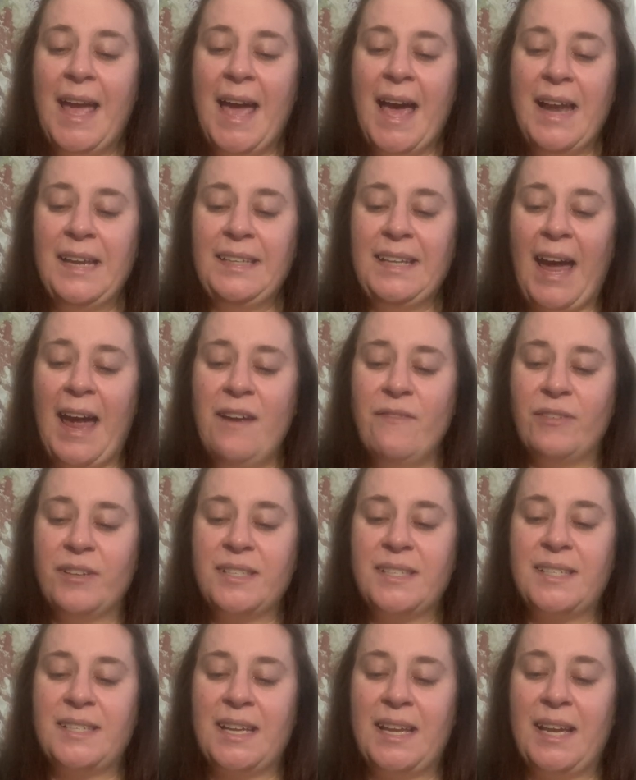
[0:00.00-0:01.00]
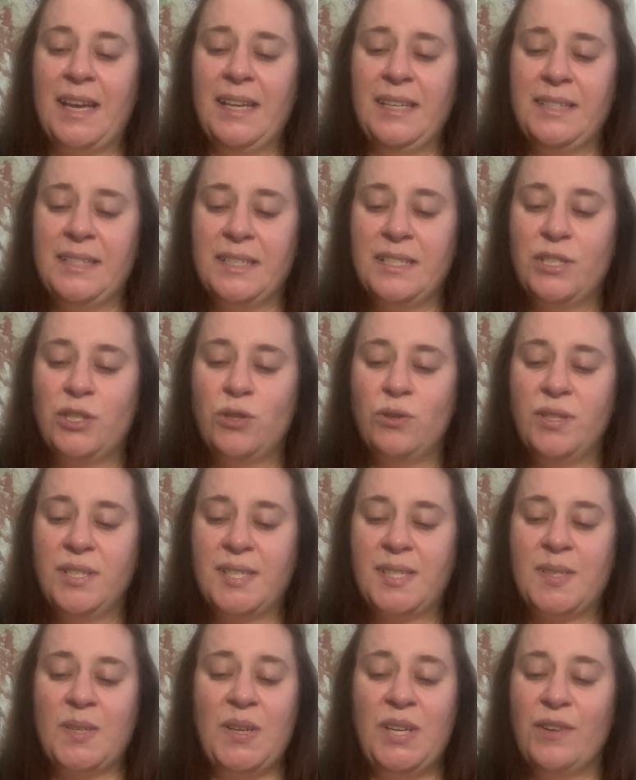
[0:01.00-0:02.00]
and gavest it to the
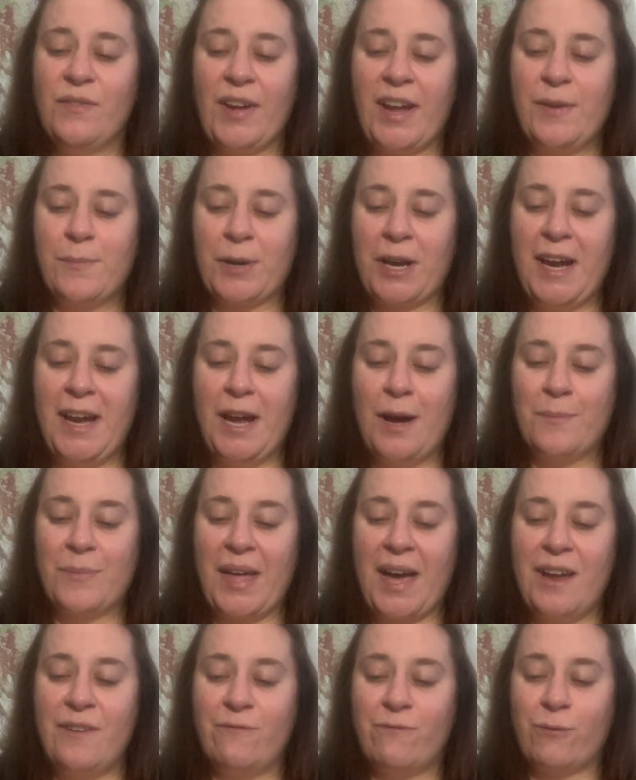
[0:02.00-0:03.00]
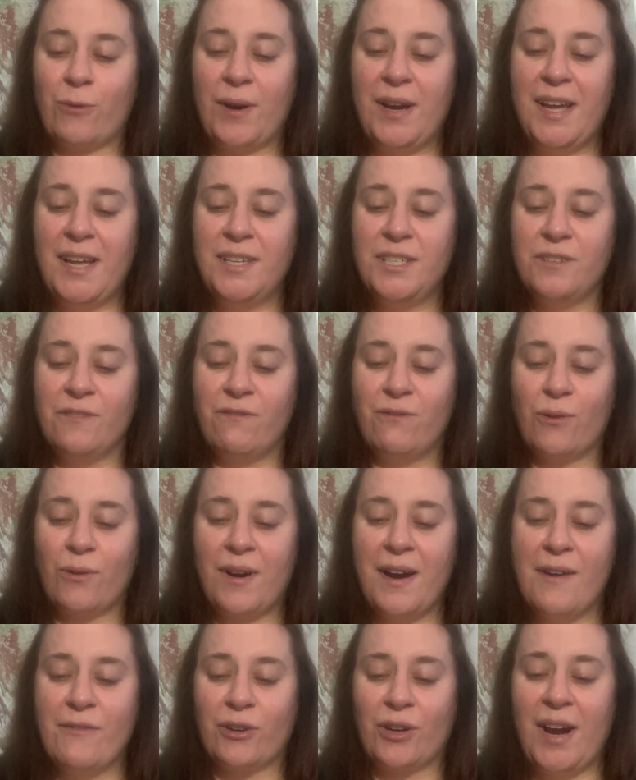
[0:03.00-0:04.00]
seed of Abraham, thy friend
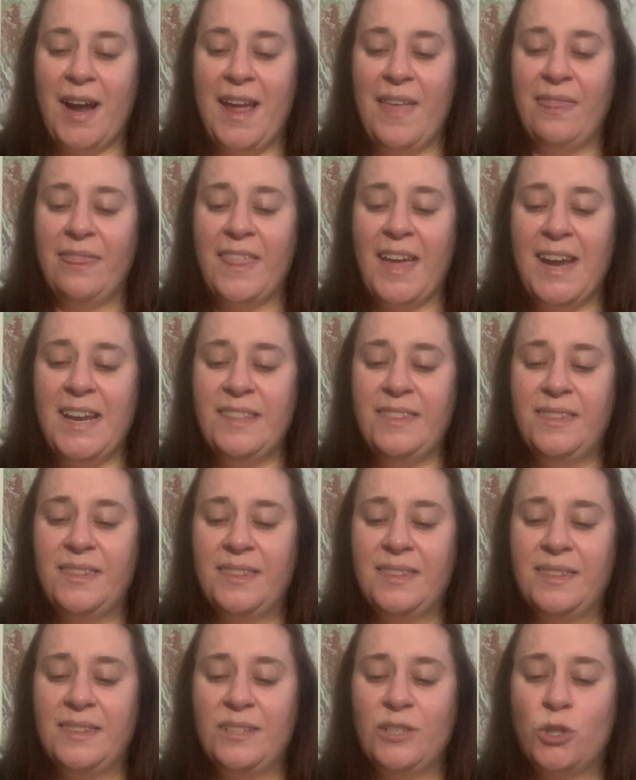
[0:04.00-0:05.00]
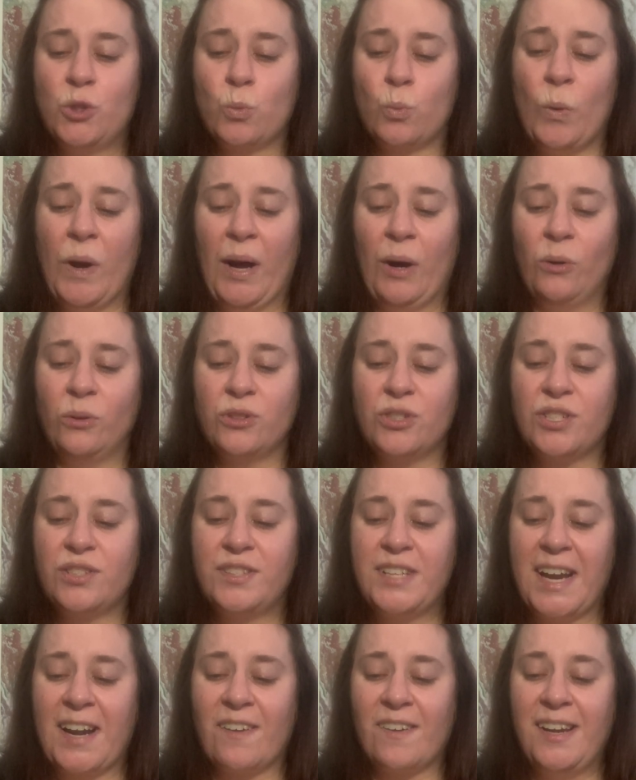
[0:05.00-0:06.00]
forever. And they dwelt
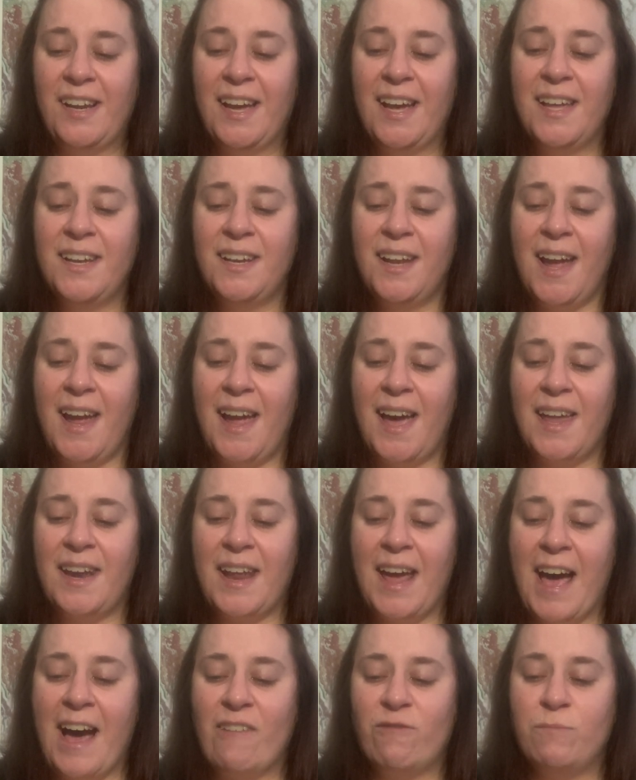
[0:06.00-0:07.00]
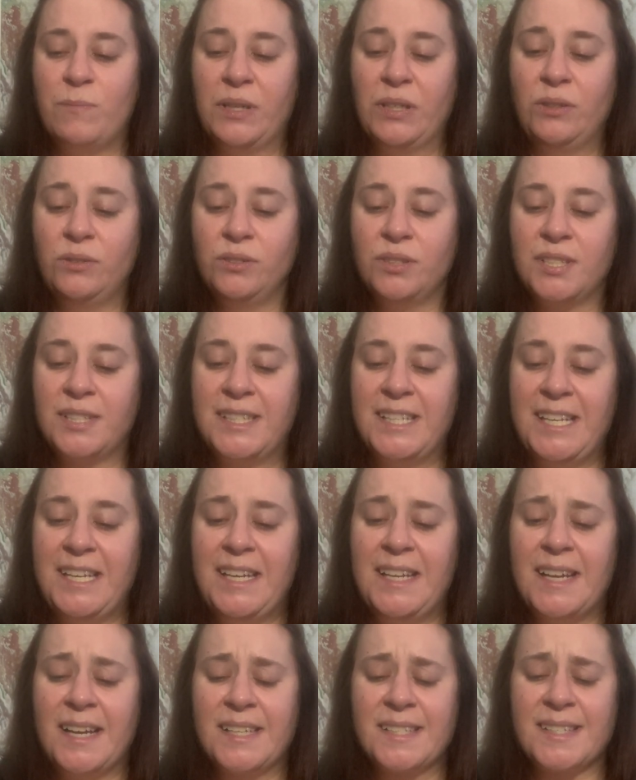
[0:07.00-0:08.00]
therein and have built
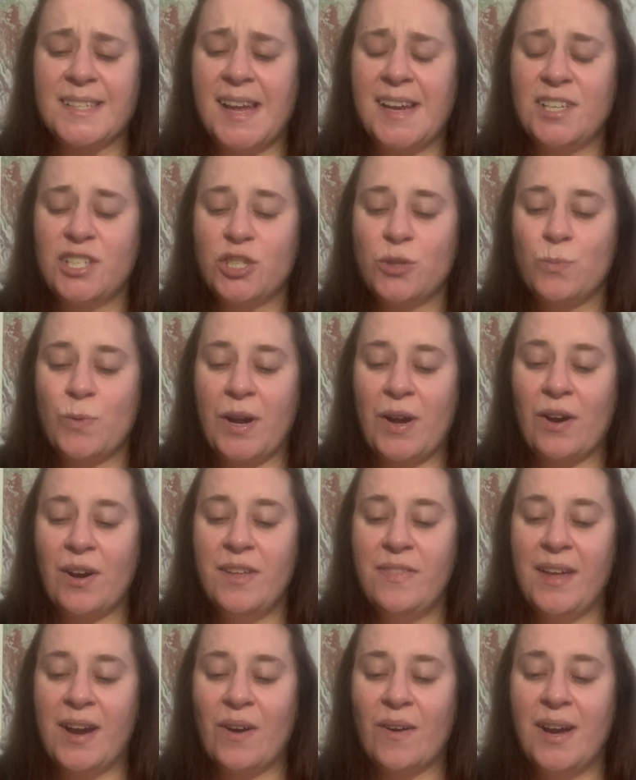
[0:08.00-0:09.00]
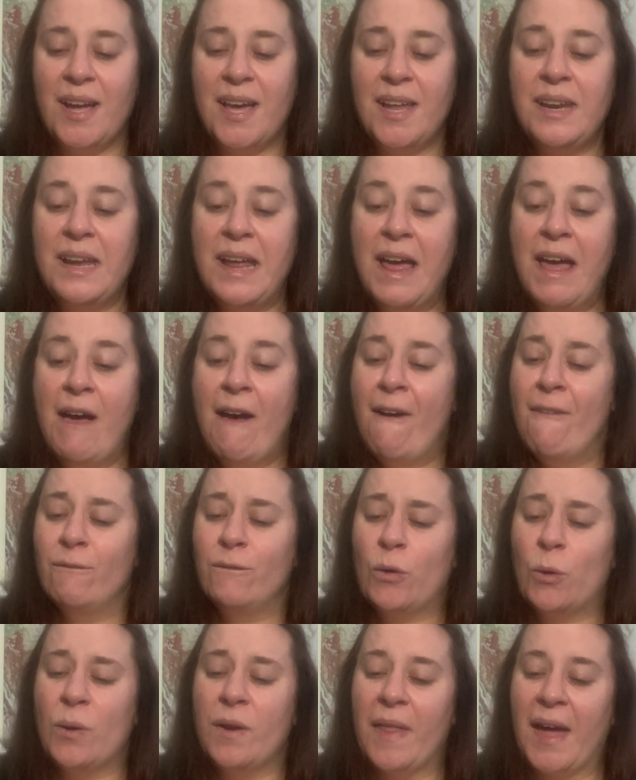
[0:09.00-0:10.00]
thee a sanctuary therein
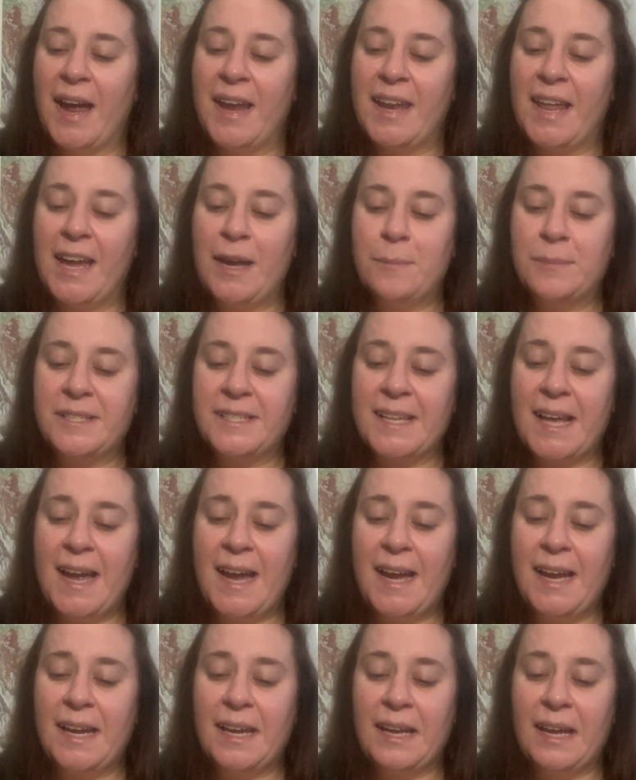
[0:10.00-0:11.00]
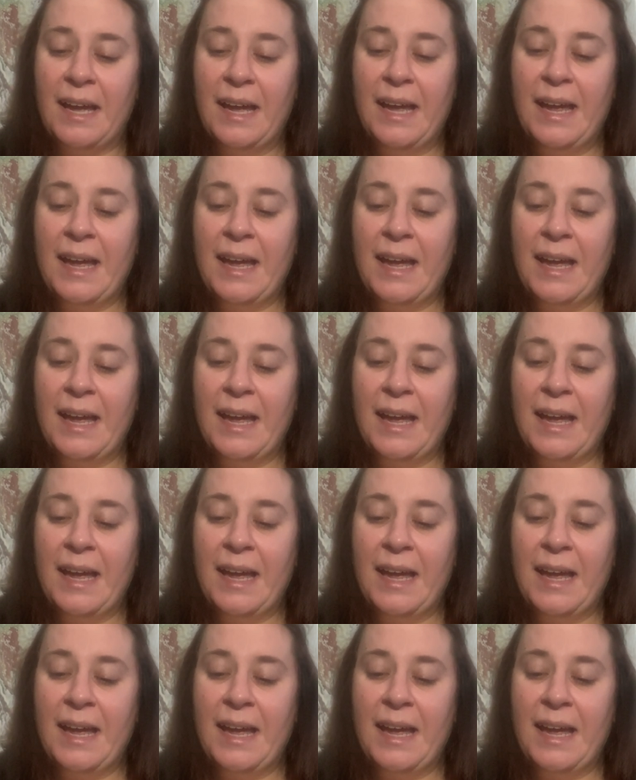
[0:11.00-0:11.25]
for thy name, saying,